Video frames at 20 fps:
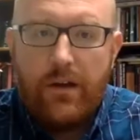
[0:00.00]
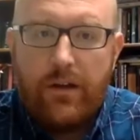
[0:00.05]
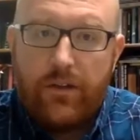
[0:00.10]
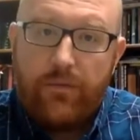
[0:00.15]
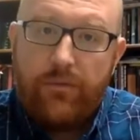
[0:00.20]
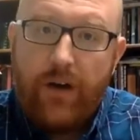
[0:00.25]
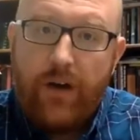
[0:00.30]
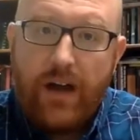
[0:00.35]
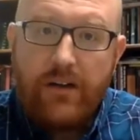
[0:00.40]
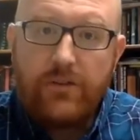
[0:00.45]

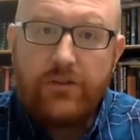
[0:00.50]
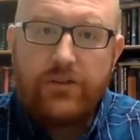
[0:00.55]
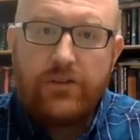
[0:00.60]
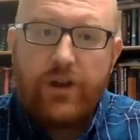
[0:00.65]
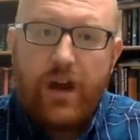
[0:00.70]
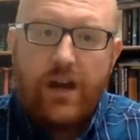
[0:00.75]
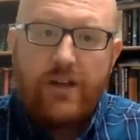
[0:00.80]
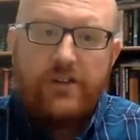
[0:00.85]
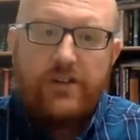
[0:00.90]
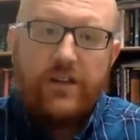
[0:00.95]
The final
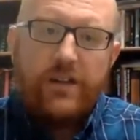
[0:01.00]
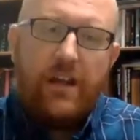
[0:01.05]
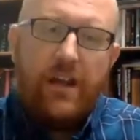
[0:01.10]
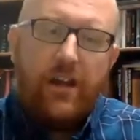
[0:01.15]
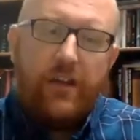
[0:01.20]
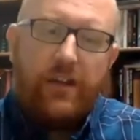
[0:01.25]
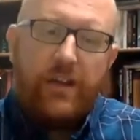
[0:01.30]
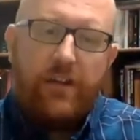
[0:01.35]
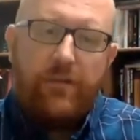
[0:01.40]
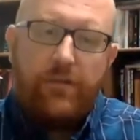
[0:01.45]
strategy that
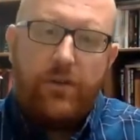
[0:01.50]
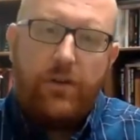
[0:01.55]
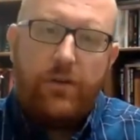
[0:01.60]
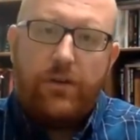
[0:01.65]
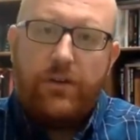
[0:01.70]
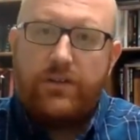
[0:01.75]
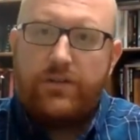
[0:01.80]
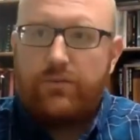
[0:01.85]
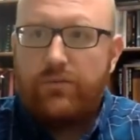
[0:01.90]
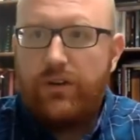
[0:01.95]
I'll give you
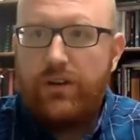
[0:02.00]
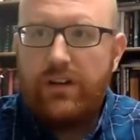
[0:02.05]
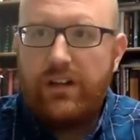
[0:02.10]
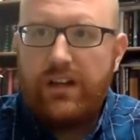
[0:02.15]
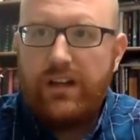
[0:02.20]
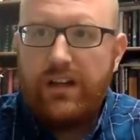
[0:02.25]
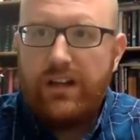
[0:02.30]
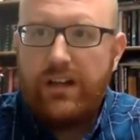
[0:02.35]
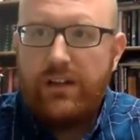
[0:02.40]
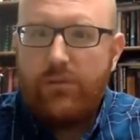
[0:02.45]
is
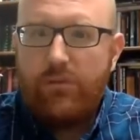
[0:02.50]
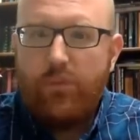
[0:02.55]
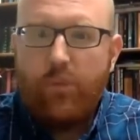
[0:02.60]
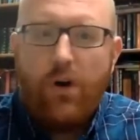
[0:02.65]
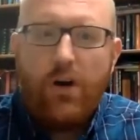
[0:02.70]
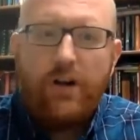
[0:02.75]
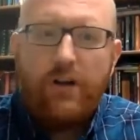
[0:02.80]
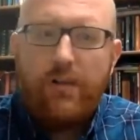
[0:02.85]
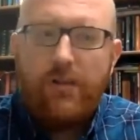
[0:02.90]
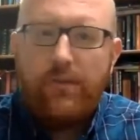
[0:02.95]
really
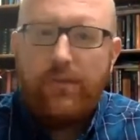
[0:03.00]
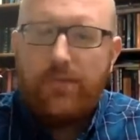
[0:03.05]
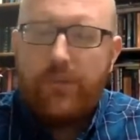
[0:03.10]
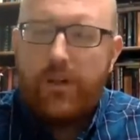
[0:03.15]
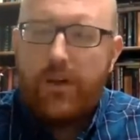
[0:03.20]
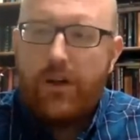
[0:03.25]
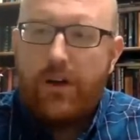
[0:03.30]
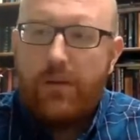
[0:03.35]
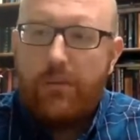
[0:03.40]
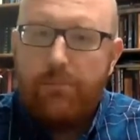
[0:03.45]
one of
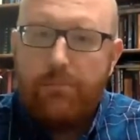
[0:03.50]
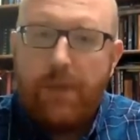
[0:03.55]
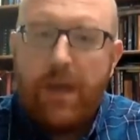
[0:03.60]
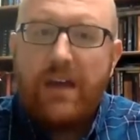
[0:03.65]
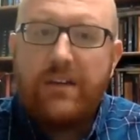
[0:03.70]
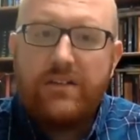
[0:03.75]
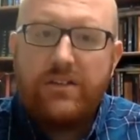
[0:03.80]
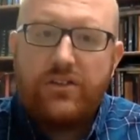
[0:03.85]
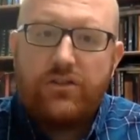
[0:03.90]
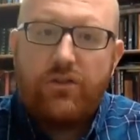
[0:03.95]
the
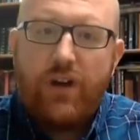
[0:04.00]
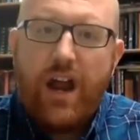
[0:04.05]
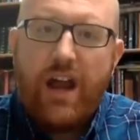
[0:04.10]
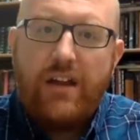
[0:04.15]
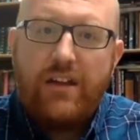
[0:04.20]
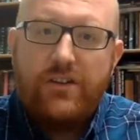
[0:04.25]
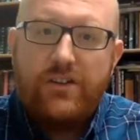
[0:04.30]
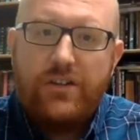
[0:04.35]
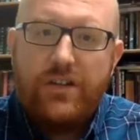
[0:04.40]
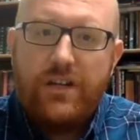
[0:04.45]
best
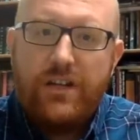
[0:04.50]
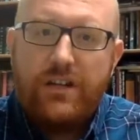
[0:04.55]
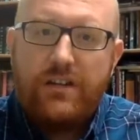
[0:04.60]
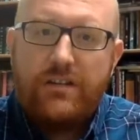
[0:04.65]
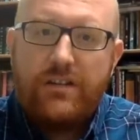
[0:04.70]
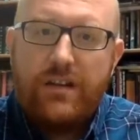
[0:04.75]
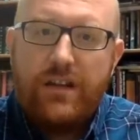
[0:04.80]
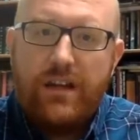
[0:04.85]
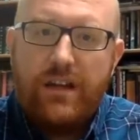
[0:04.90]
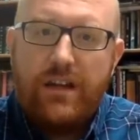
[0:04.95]

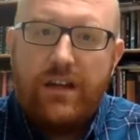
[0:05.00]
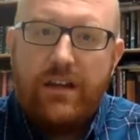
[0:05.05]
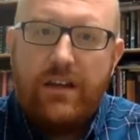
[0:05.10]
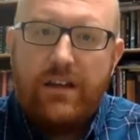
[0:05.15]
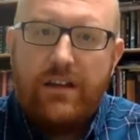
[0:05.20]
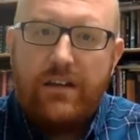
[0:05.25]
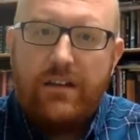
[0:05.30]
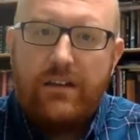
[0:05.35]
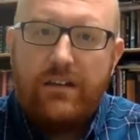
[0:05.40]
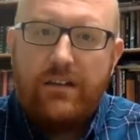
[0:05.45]
strategies
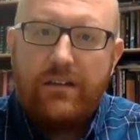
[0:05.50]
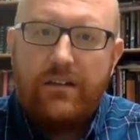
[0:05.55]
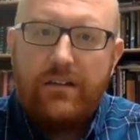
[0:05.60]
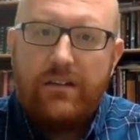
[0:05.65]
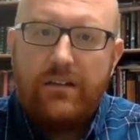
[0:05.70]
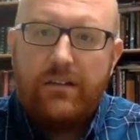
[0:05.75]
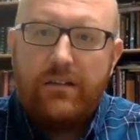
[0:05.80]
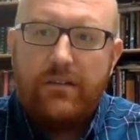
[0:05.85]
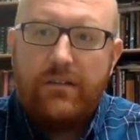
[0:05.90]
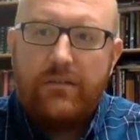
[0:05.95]
in
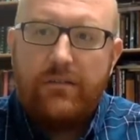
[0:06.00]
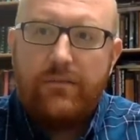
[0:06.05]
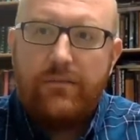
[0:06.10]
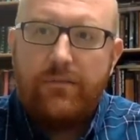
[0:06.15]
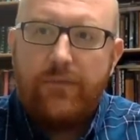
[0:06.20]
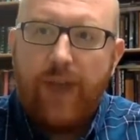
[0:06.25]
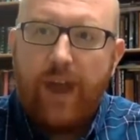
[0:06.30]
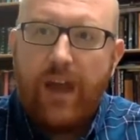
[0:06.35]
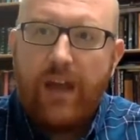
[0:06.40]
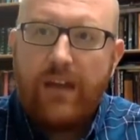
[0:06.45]

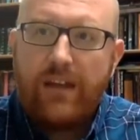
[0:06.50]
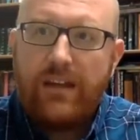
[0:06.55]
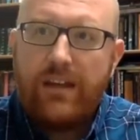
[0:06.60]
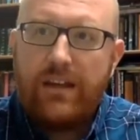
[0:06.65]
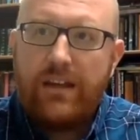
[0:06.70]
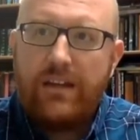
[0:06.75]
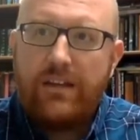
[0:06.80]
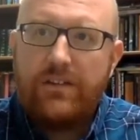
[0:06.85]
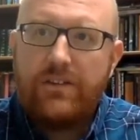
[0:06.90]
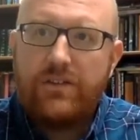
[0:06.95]

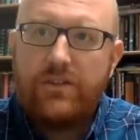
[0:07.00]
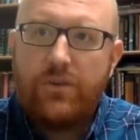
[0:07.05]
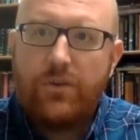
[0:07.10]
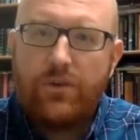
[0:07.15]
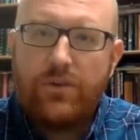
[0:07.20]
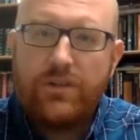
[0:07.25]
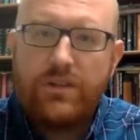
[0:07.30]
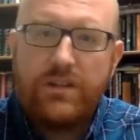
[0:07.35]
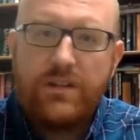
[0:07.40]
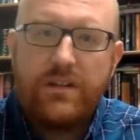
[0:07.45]
finding
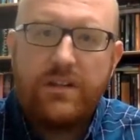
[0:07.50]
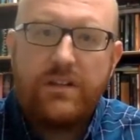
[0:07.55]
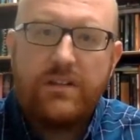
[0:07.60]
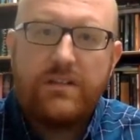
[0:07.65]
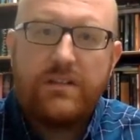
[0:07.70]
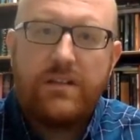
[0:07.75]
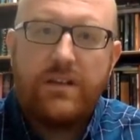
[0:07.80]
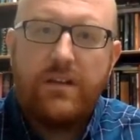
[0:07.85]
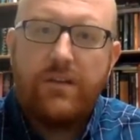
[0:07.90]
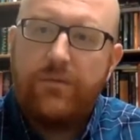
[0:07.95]

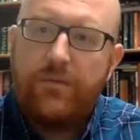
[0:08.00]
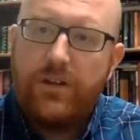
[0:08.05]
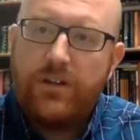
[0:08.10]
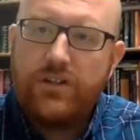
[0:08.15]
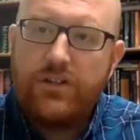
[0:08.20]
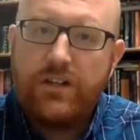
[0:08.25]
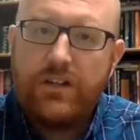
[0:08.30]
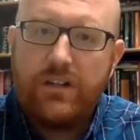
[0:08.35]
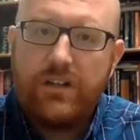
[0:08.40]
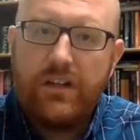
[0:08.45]
sources
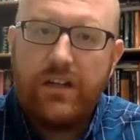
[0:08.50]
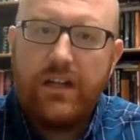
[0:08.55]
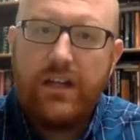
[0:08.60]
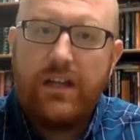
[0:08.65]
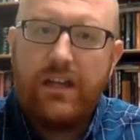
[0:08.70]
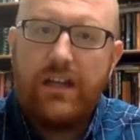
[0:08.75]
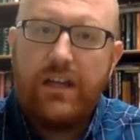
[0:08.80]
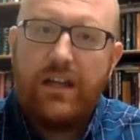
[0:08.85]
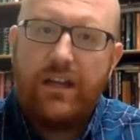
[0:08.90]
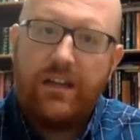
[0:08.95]

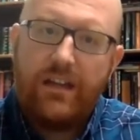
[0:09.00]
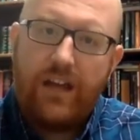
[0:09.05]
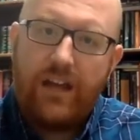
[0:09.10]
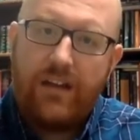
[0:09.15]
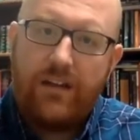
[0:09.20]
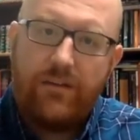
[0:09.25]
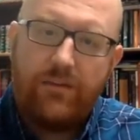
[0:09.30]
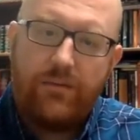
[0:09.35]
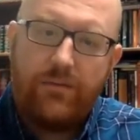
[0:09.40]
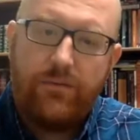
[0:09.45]
efficiently and kind of